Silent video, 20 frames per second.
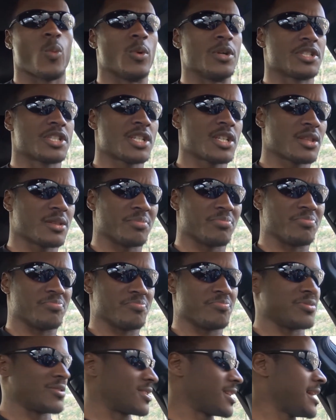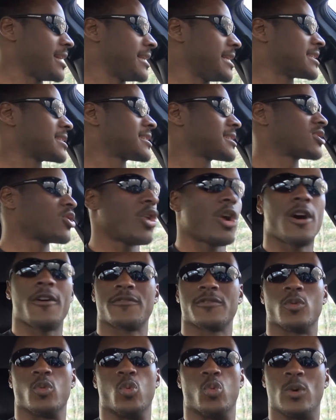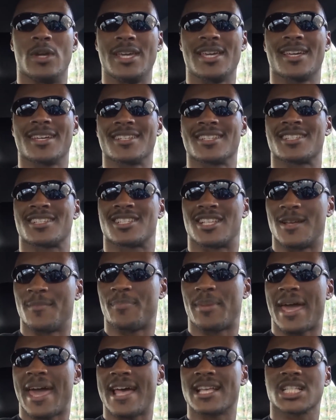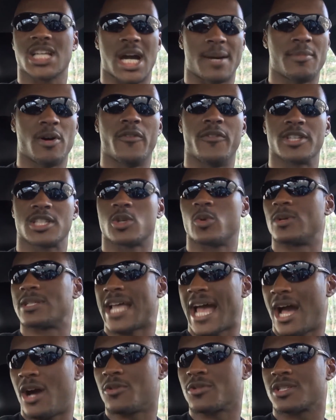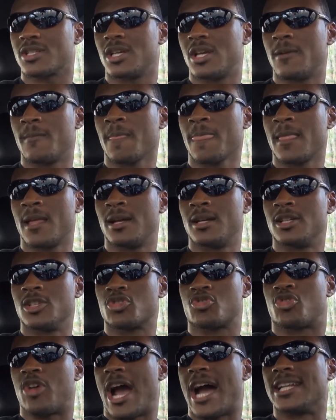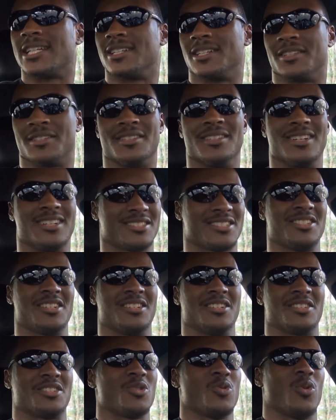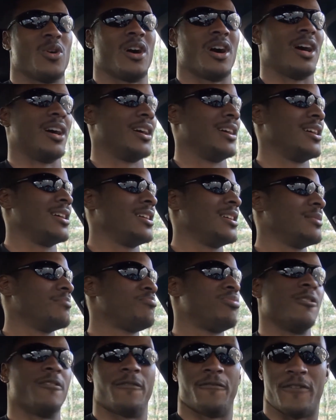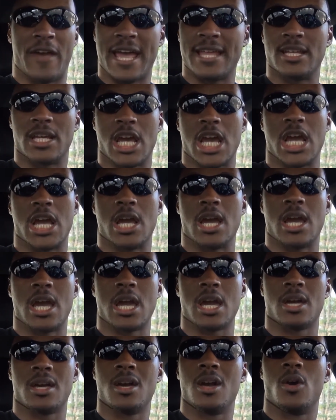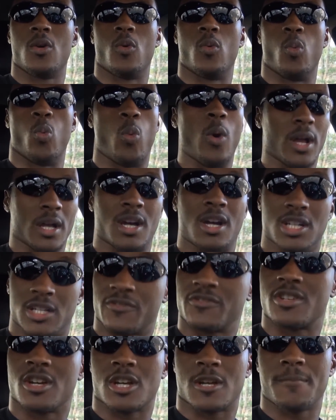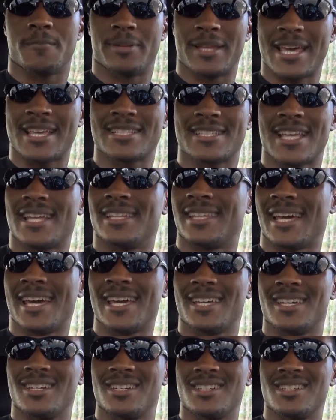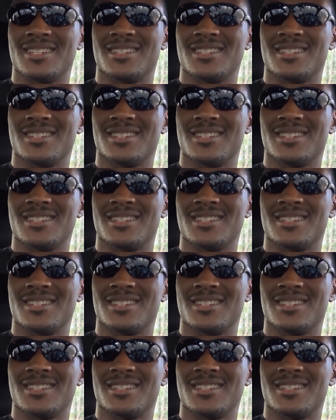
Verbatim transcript: when she seen his soft, weak, simp ass come over to his house, trying to uh, to to uh, prevent what could have taken place that night,